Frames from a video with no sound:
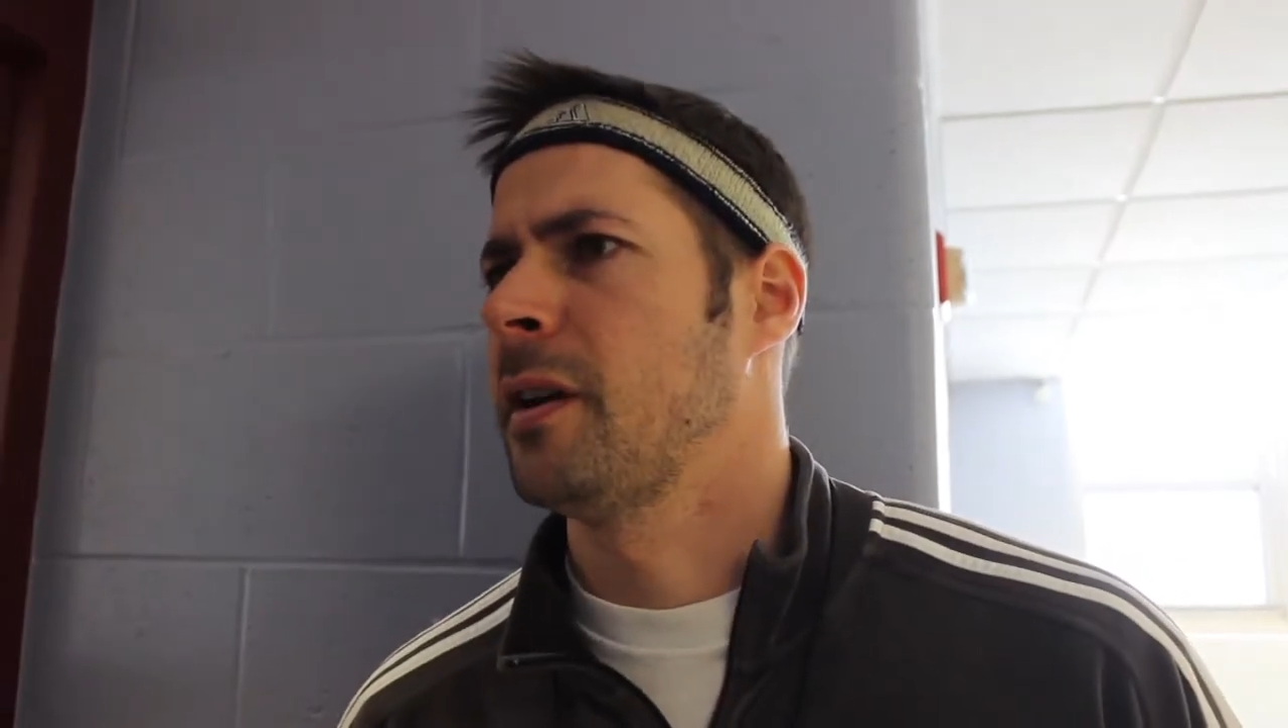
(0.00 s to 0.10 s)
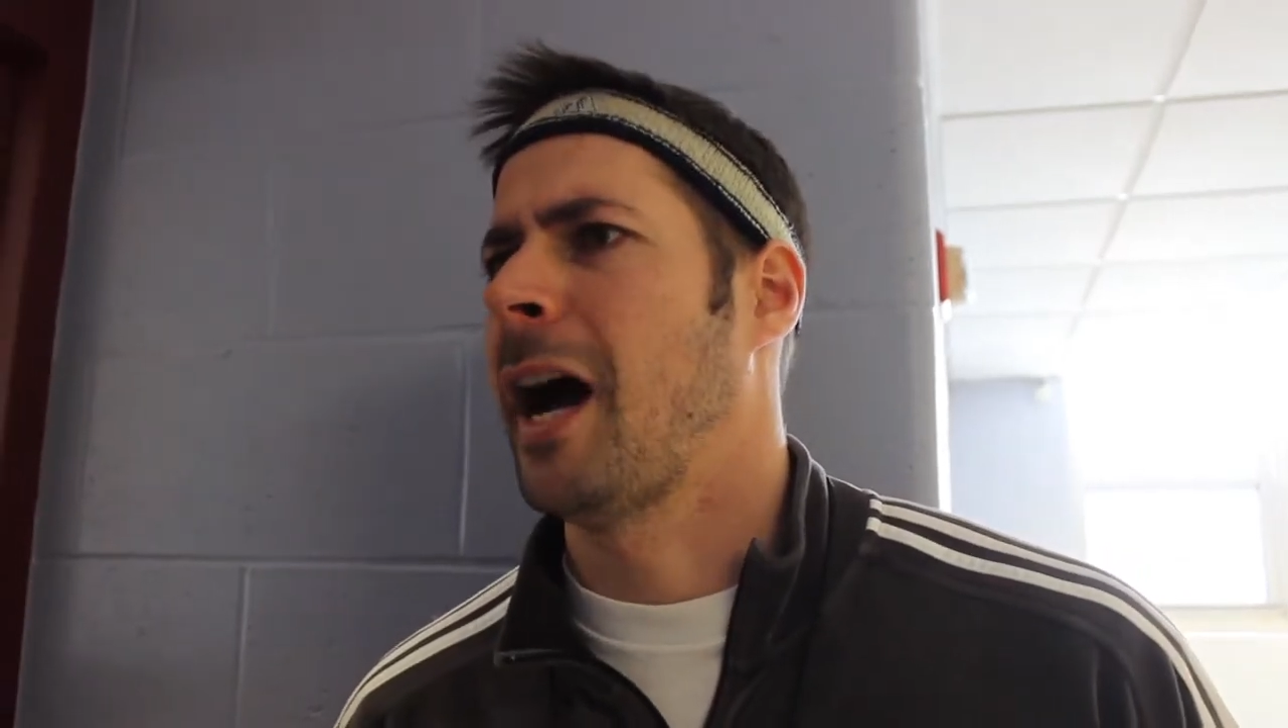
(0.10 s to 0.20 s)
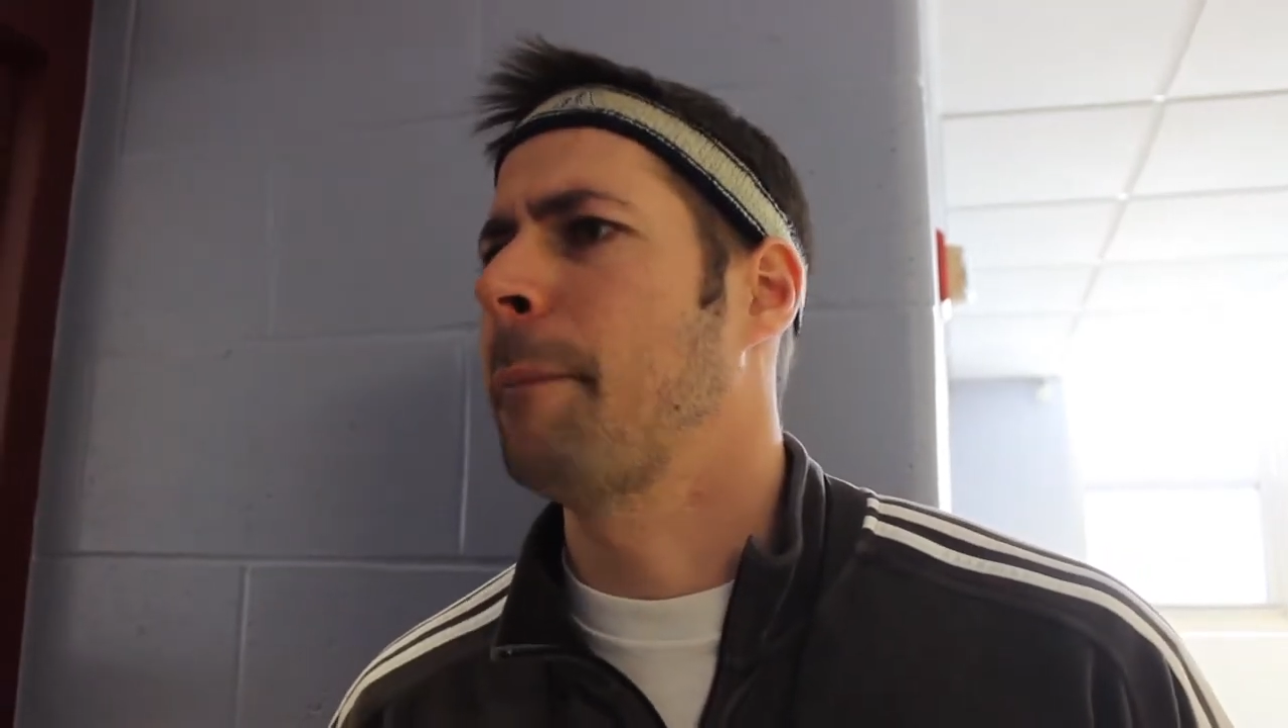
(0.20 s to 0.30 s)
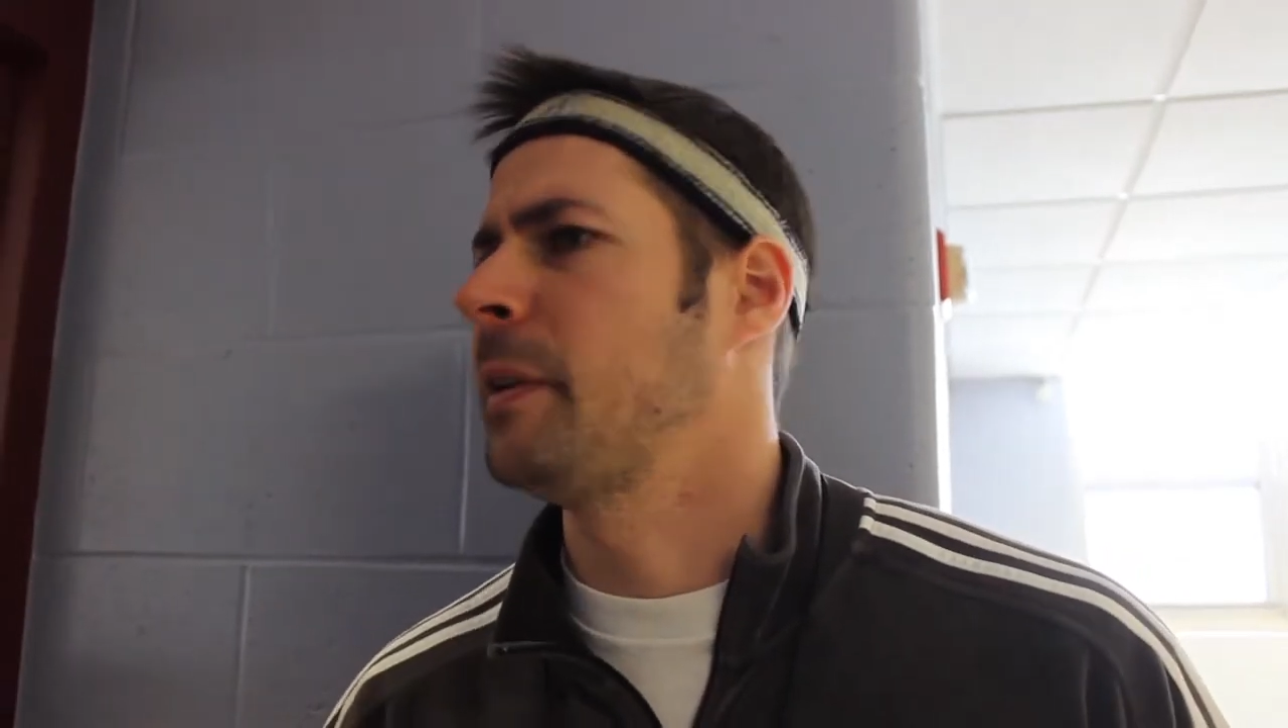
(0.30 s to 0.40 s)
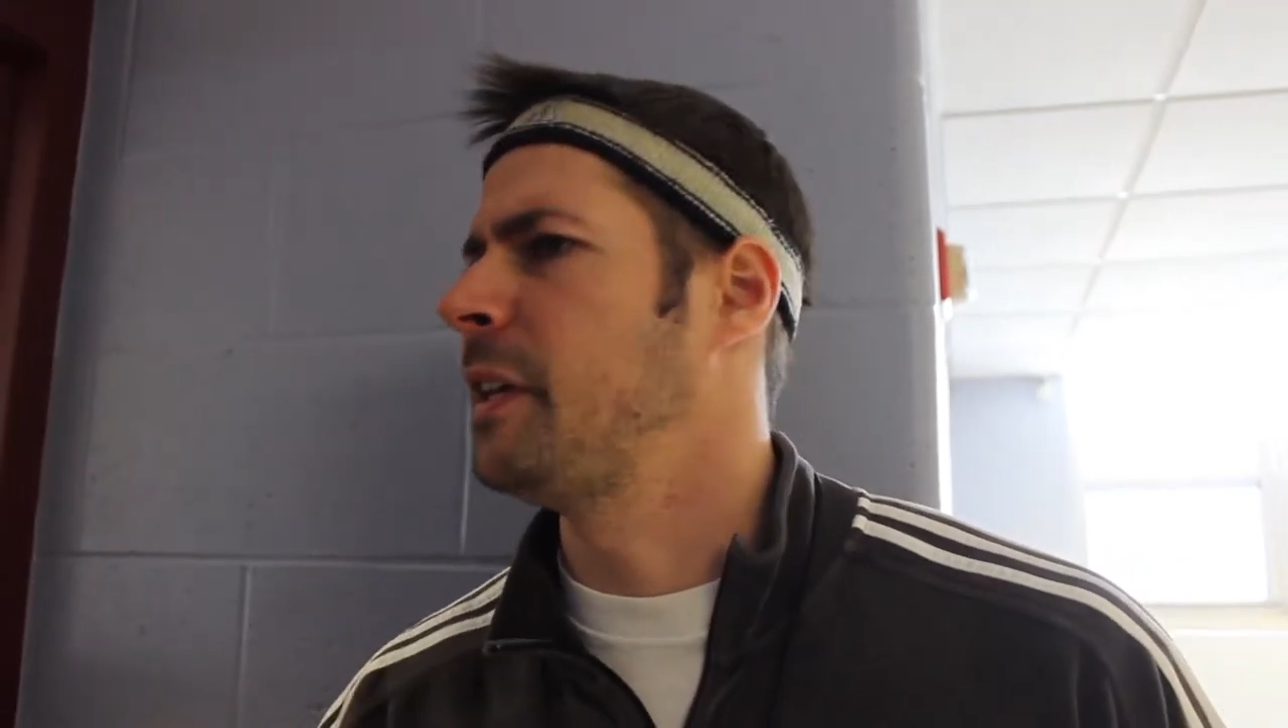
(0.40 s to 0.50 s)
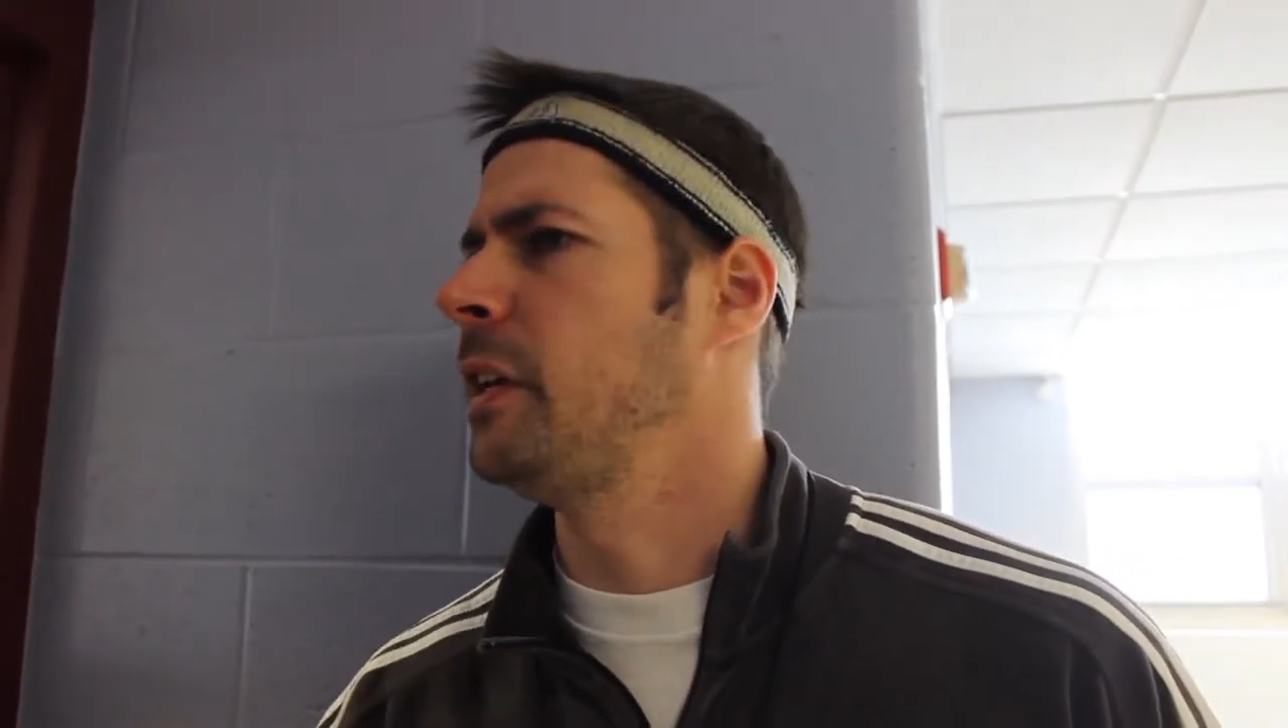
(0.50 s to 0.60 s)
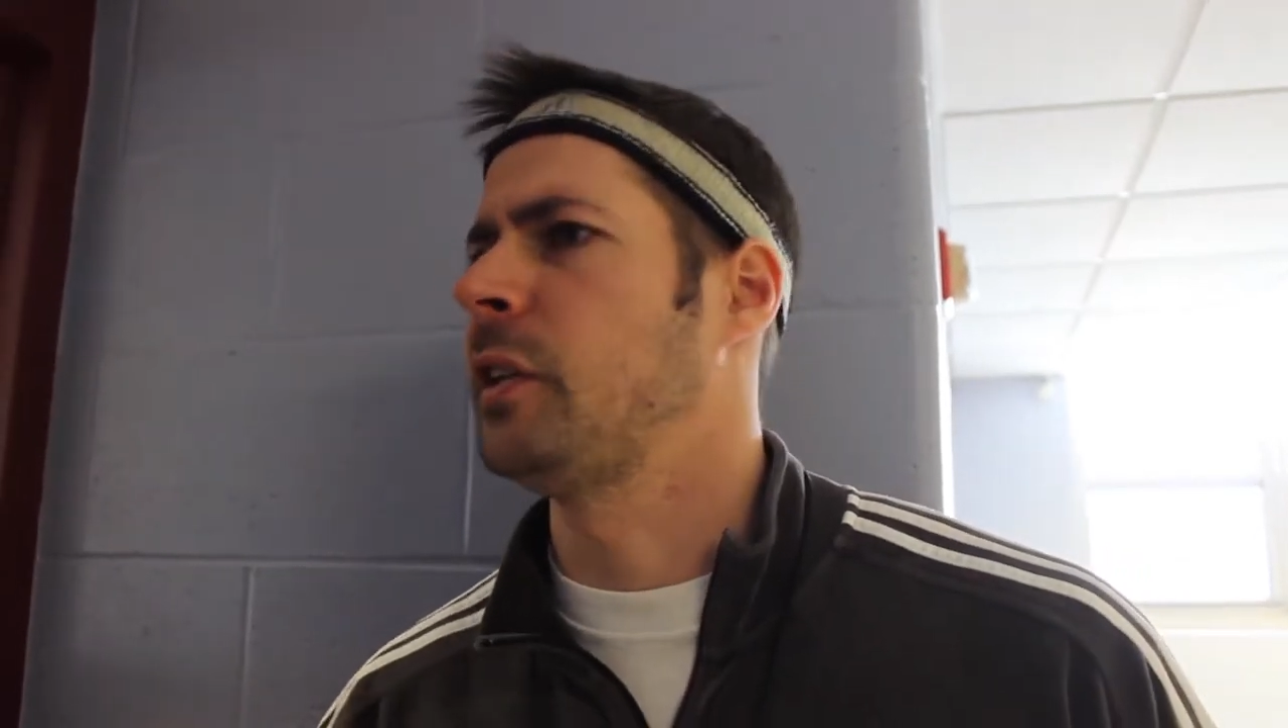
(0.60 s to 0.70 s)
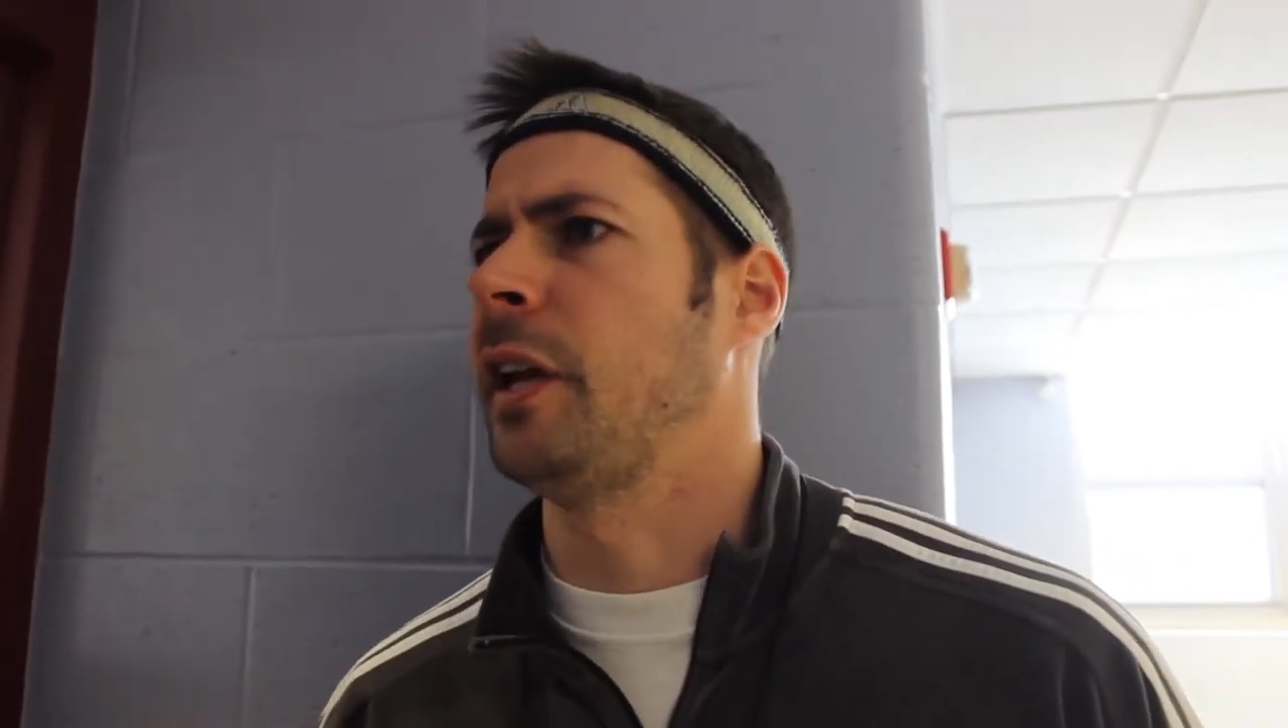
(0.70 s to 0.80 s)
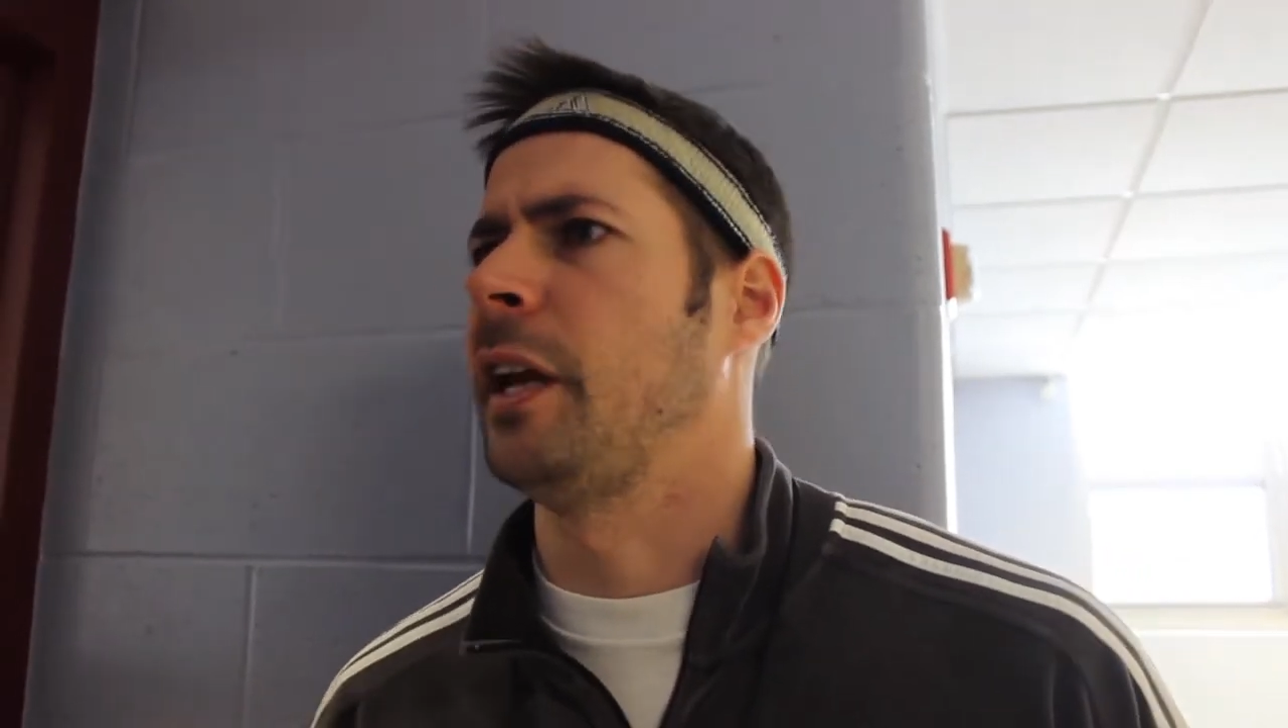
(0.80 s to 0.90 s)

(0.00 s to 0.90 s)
I've been teaching